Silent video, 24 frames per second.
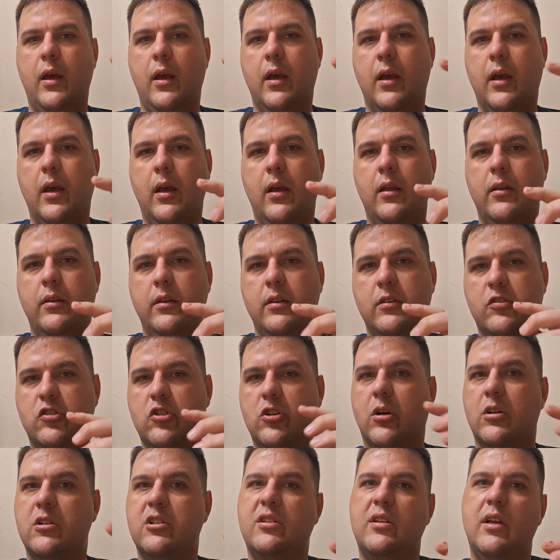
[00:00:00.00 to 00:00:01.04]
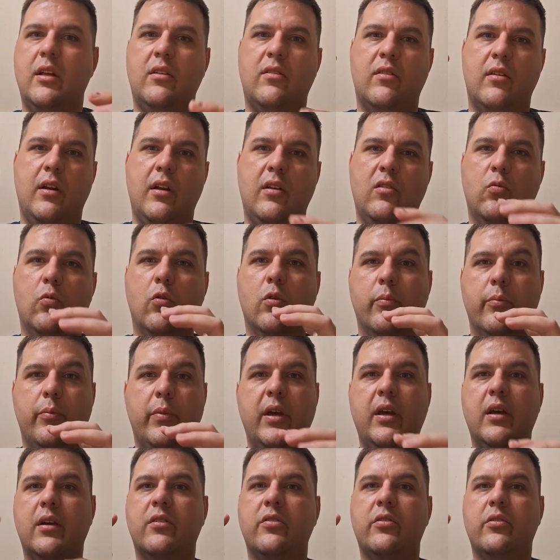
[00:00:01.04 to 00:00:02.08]
And these charge densities will
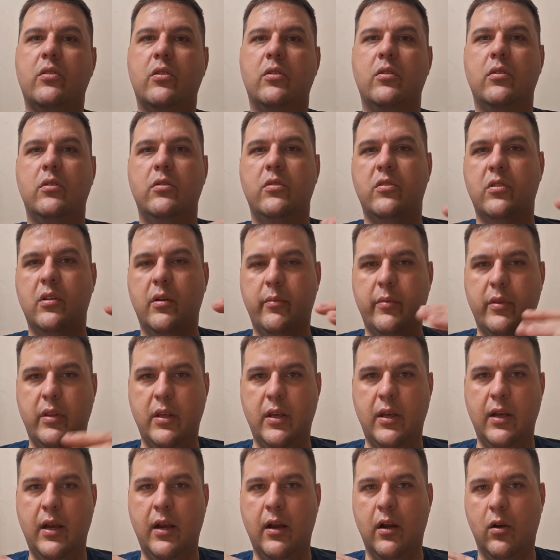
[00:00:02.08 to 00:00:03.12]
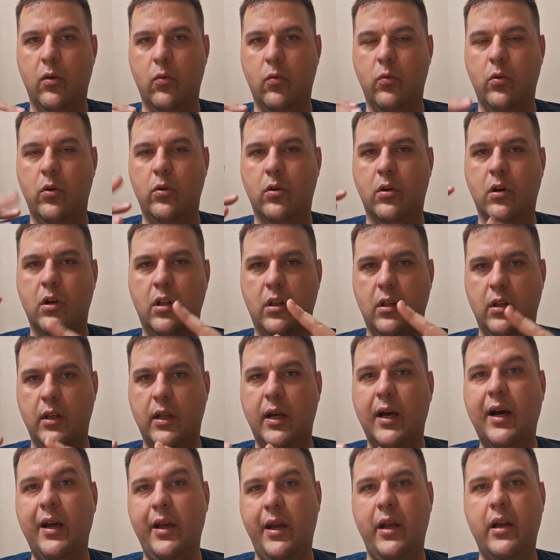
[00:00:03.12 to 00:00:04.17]
mix, some of the air will
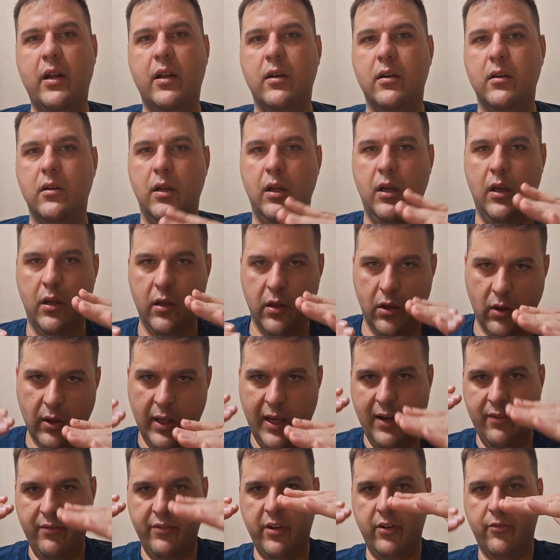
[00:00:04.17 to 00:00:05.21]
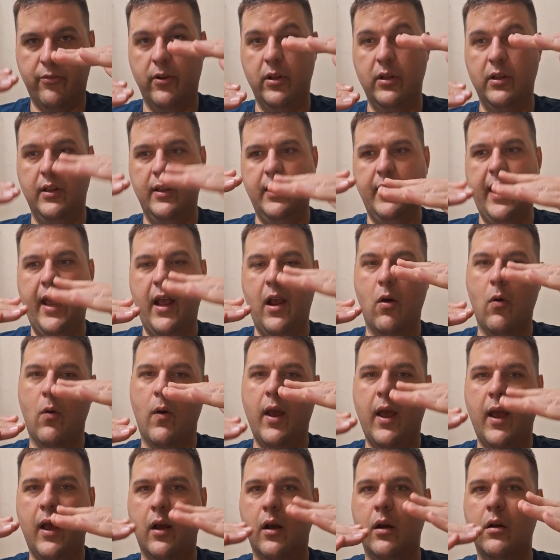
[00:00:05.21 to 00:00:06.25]
collide, you'll have different
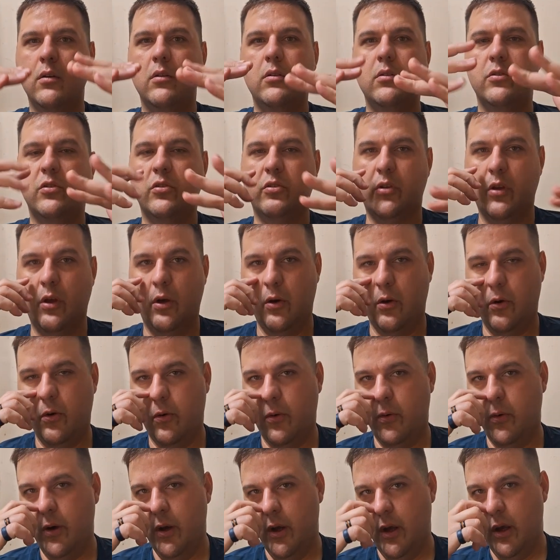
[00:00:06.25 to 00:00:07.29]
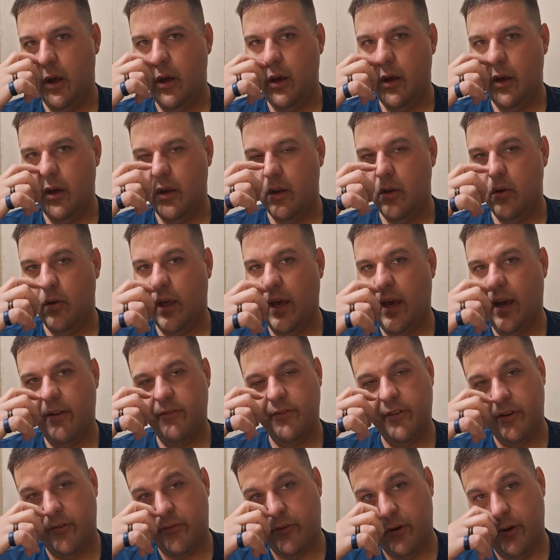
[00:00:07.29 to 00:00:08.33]
layering, so you'll
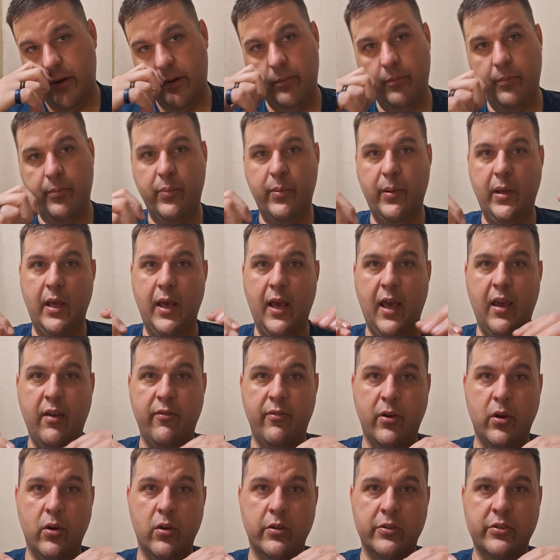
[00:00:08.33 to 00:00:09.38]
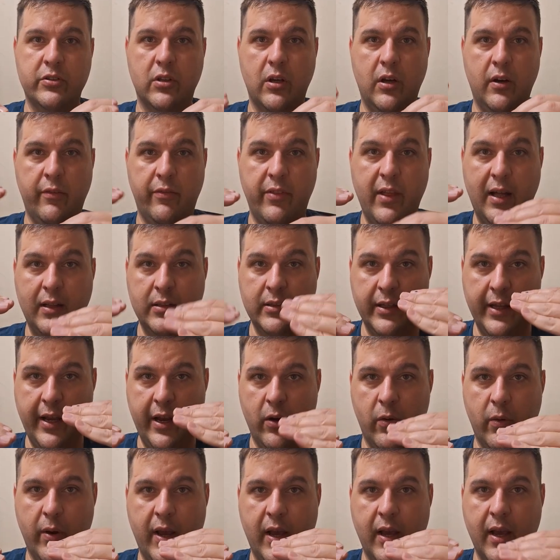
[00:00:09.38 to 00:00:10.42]
have different behaviors of that
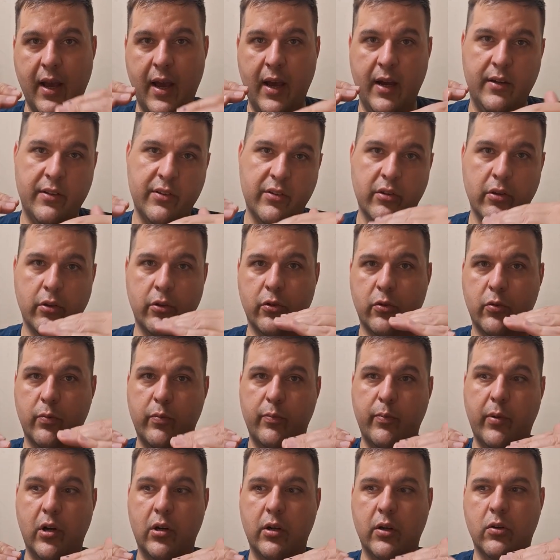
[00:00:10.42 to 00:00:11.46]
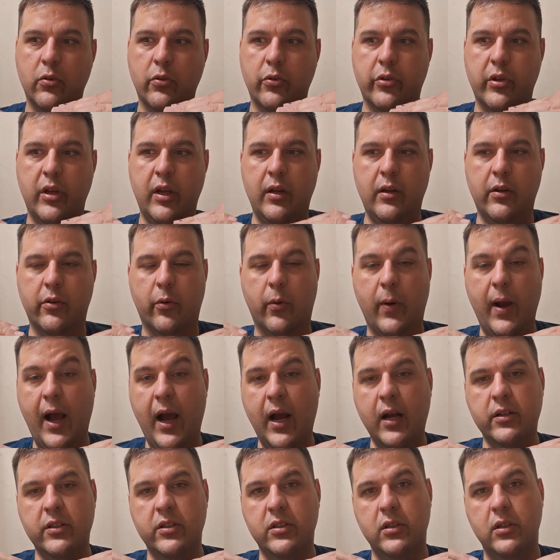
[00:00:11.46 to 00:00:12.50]
layering as those particles
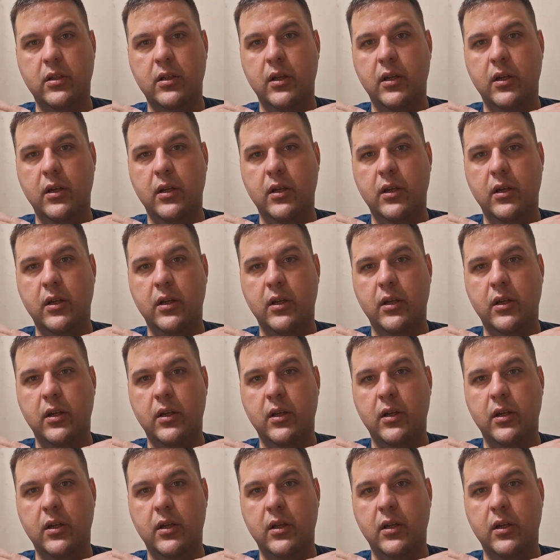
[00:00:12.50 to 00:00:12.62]
interact,